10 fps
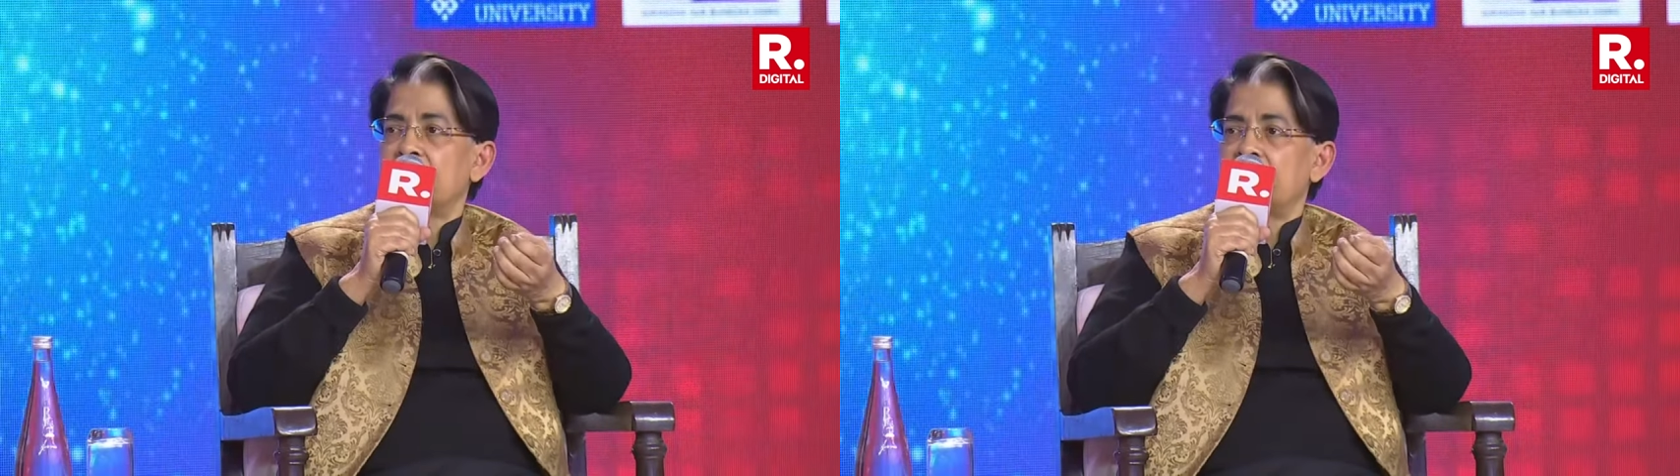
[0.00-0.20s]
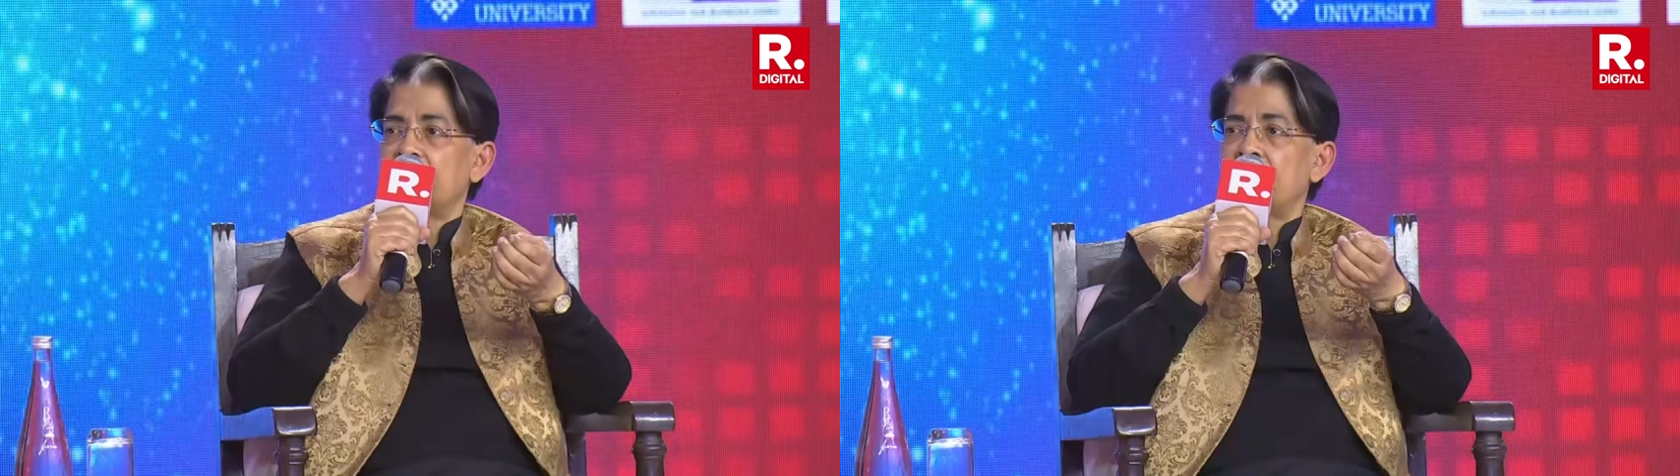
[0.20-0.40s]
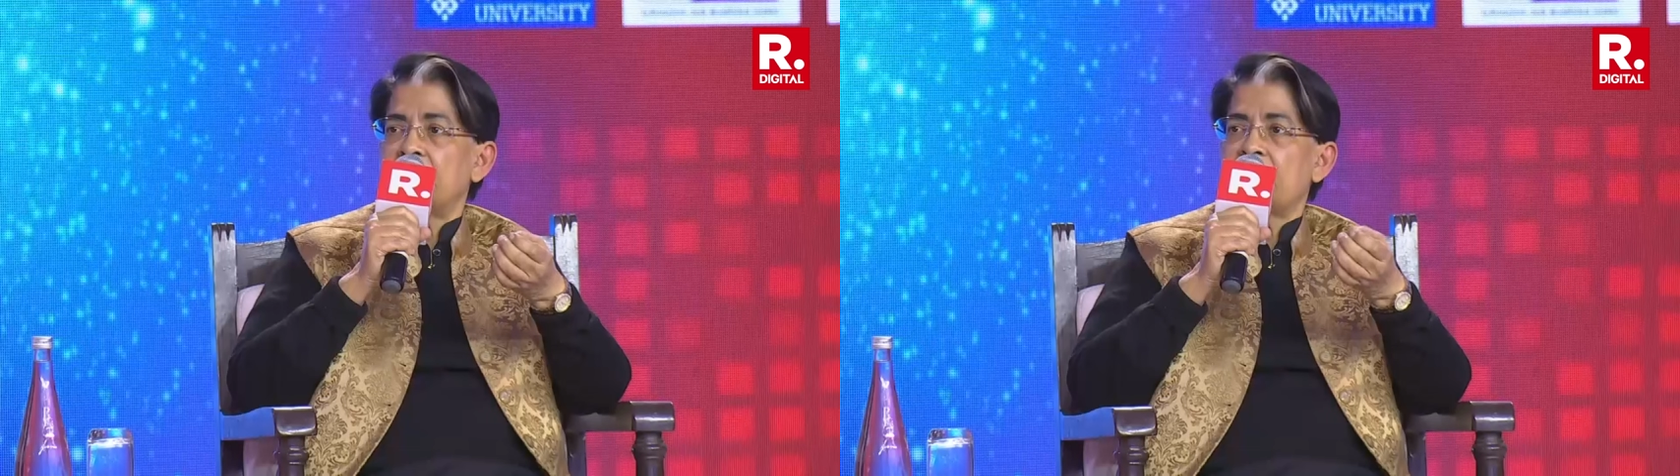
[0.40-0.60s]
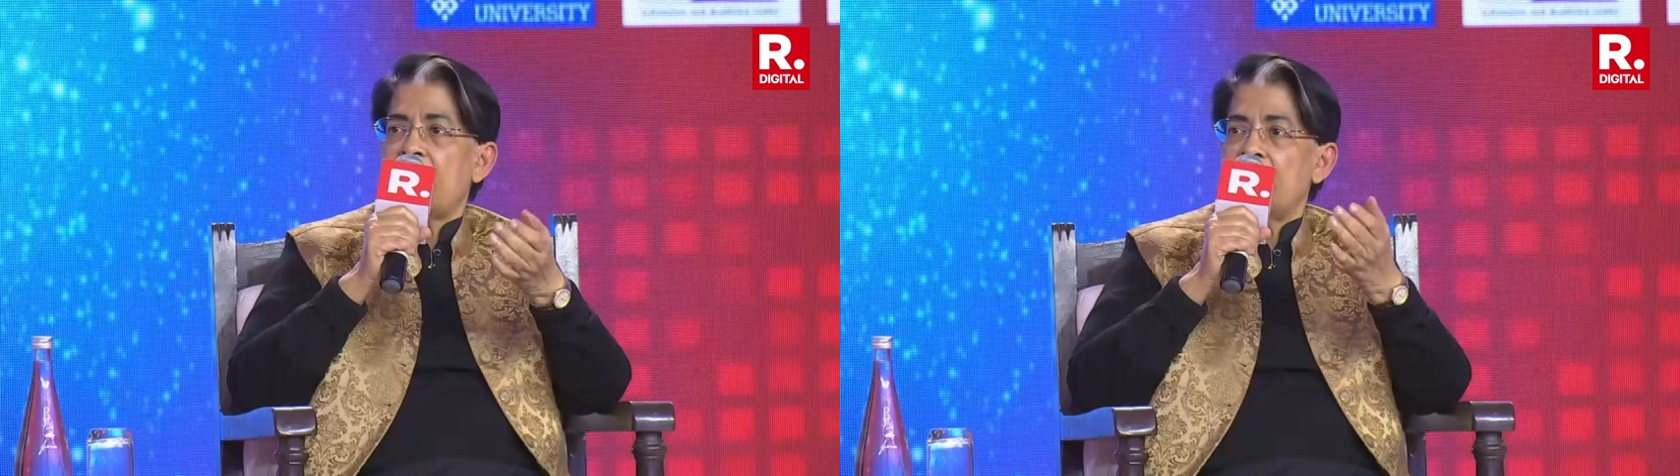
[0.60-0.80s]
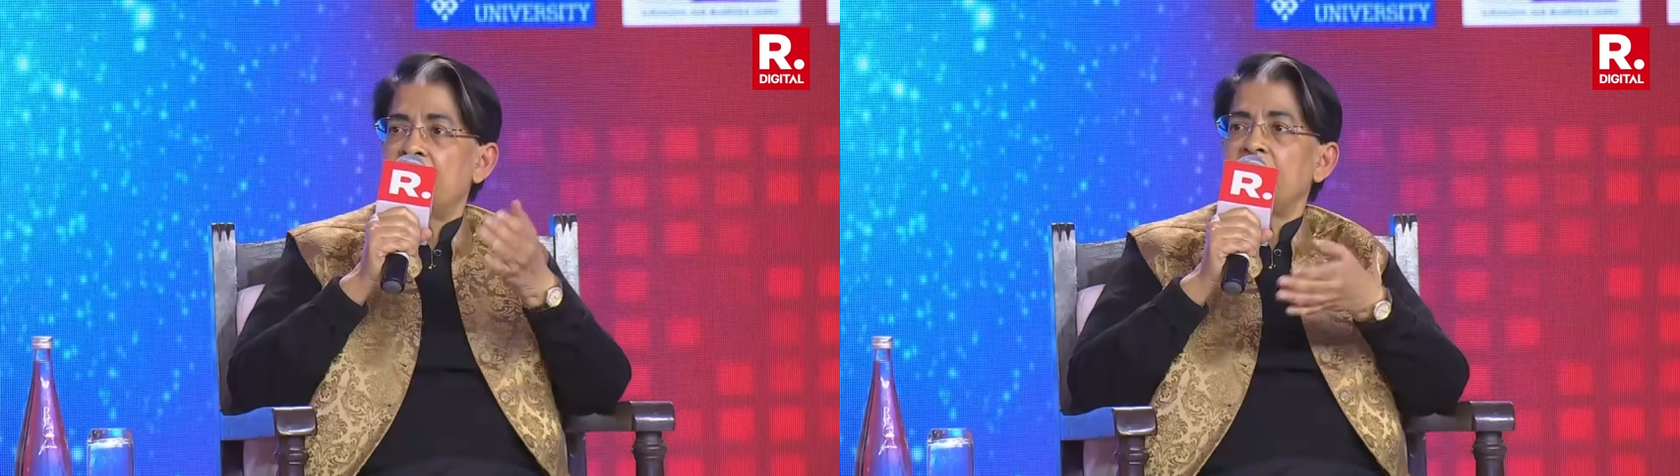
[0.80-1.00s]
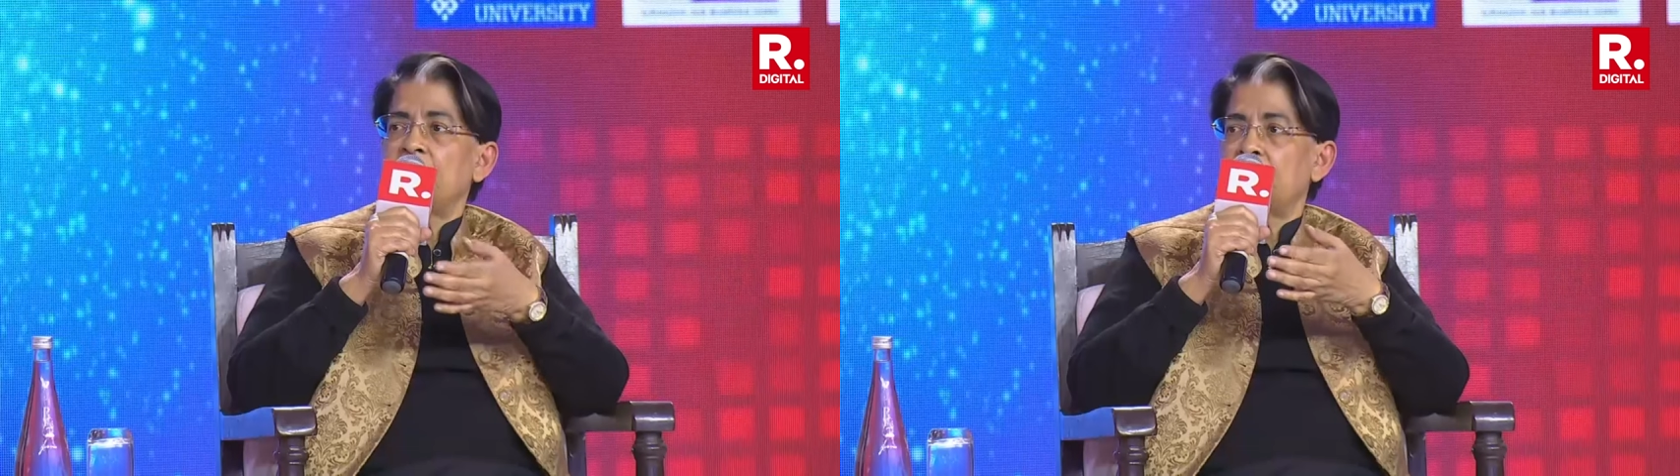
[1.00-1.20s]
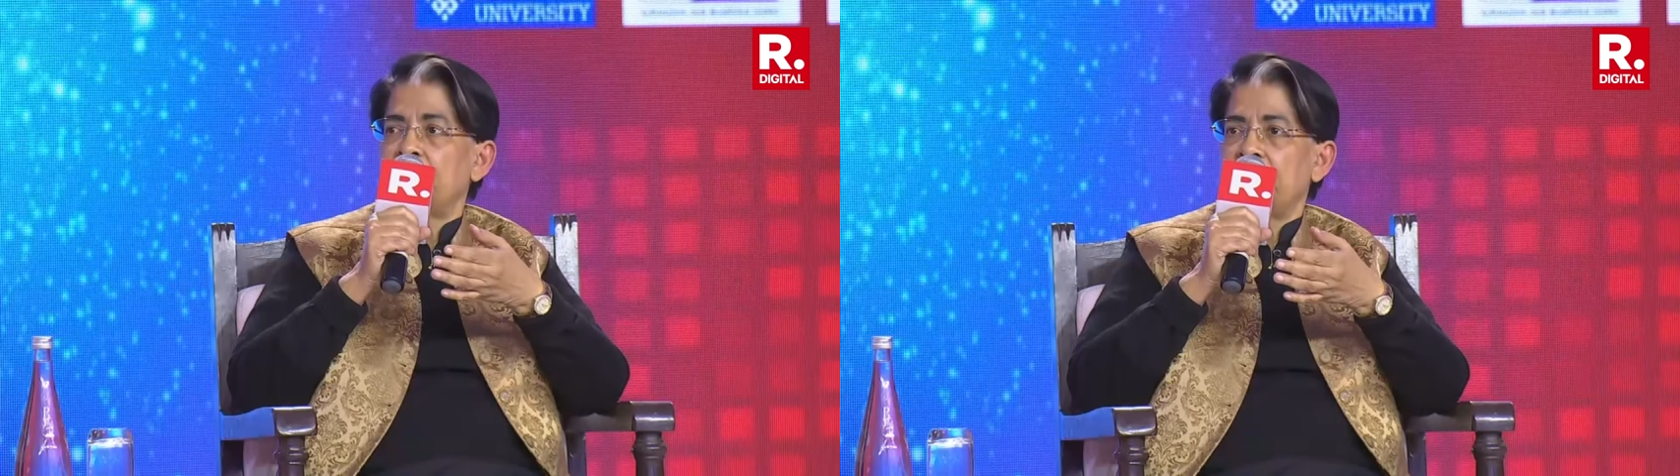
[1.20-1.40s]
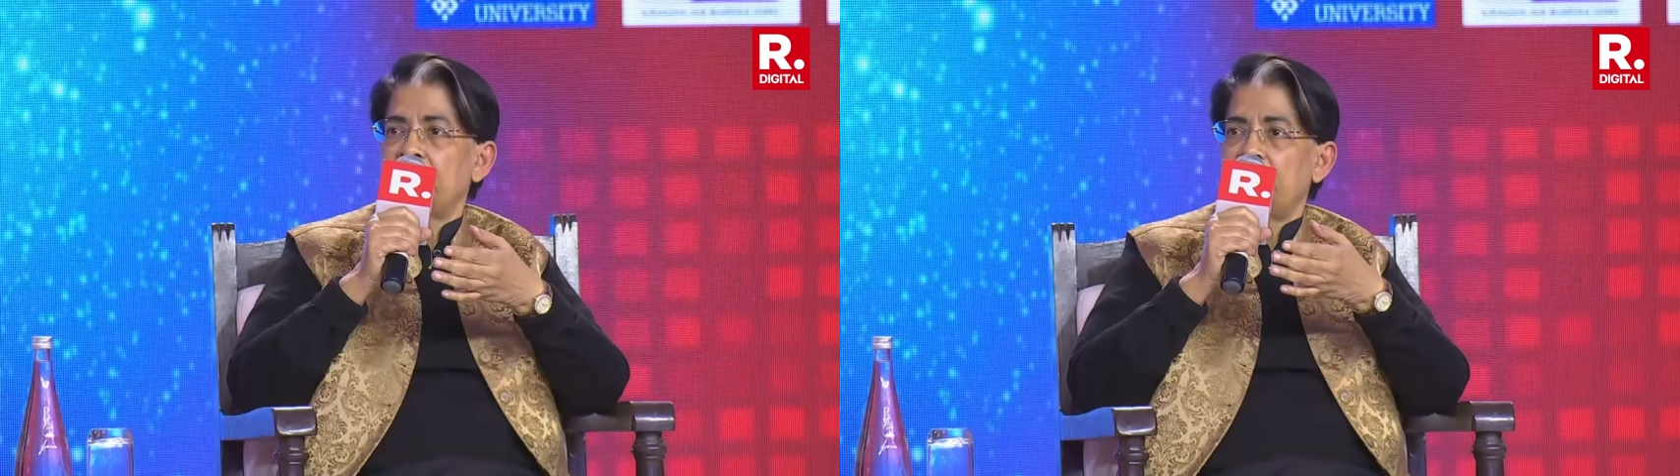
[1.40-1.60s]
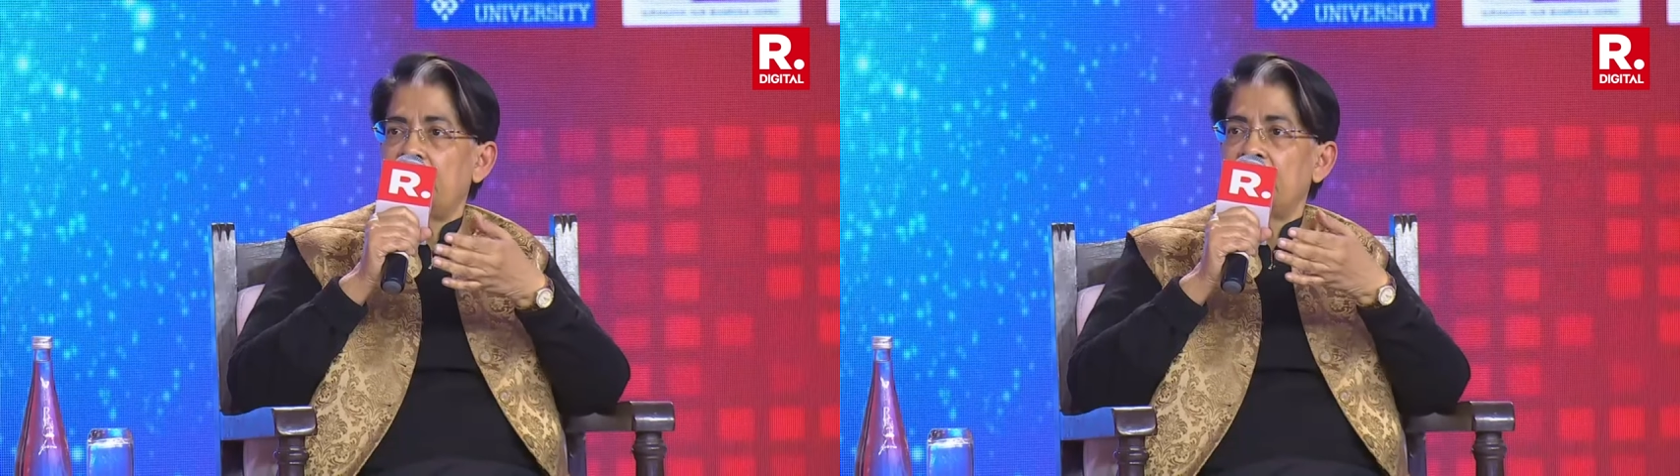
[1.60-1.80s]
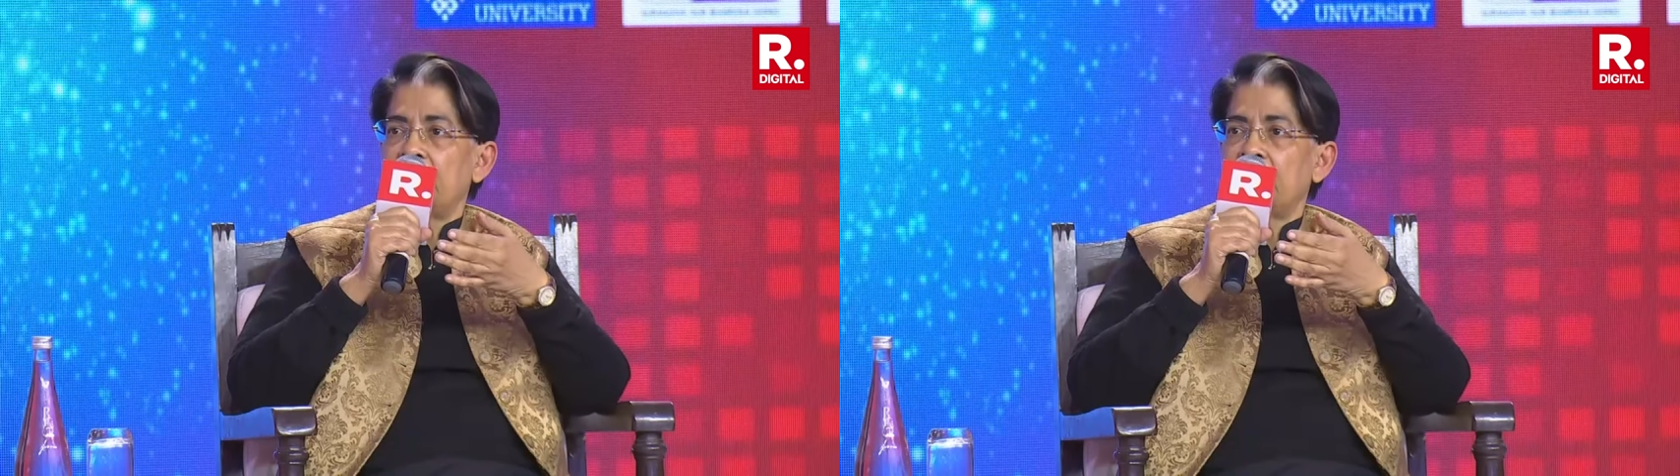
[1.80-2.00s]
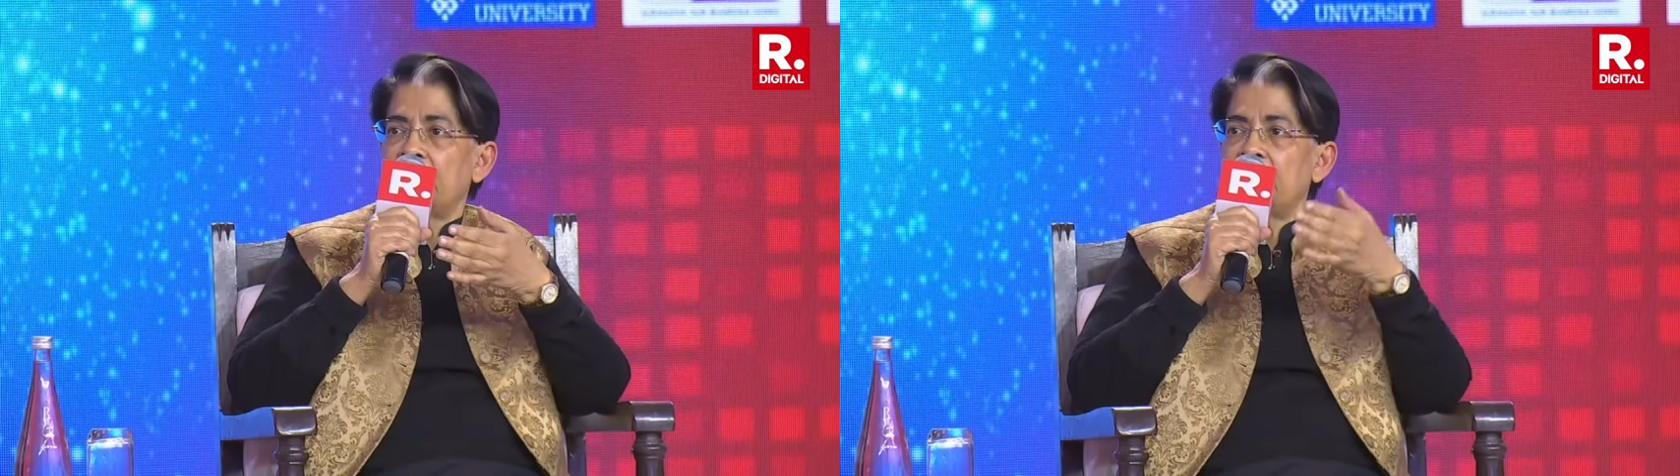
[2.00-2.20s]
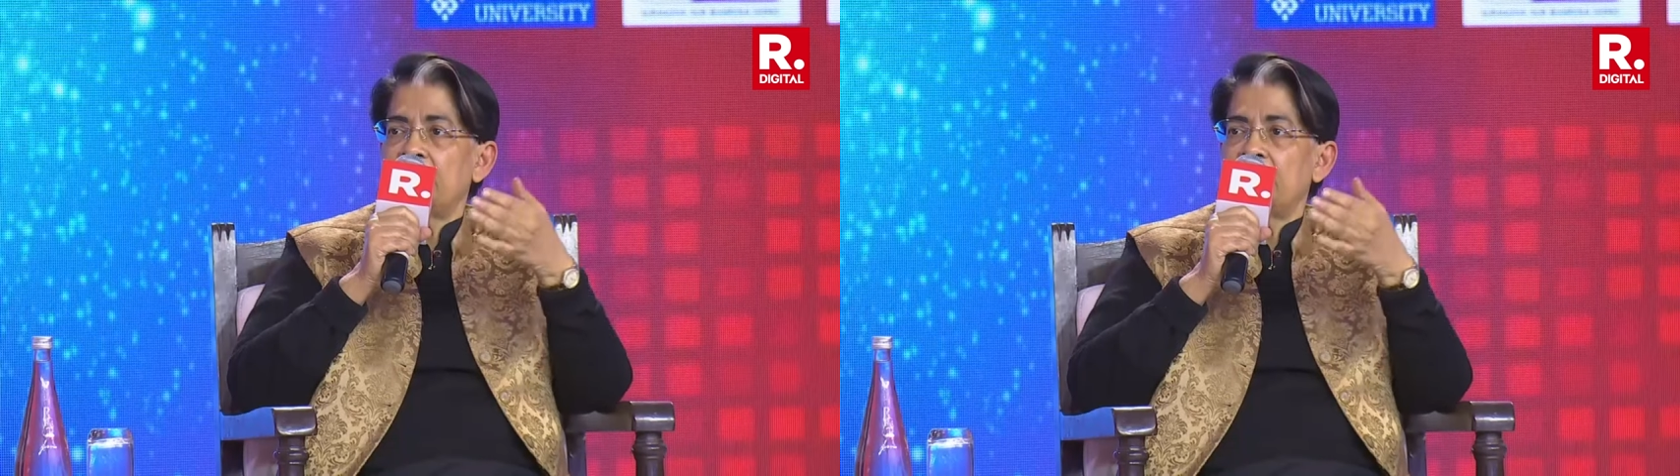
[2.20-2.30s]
the having women in,